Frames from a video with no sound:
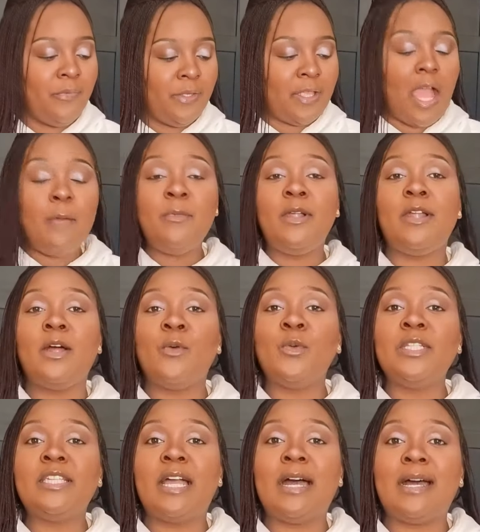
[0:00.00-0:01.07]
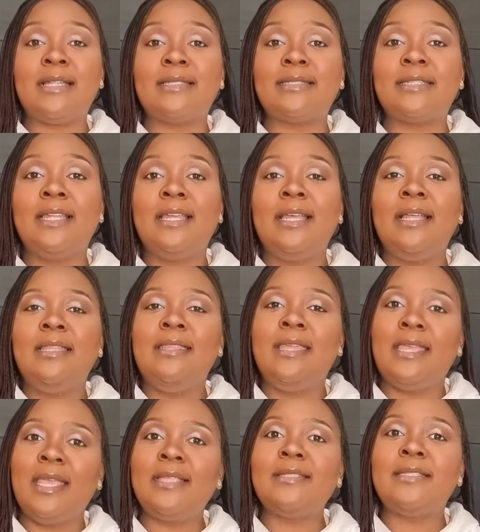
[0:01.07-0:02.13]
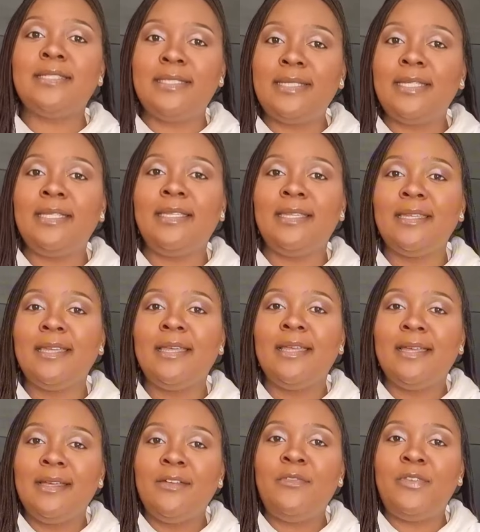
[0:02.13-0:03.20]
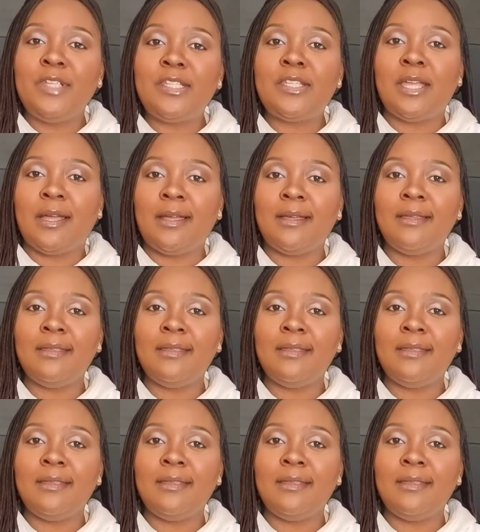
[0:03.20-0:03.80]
camera which has the HD feature.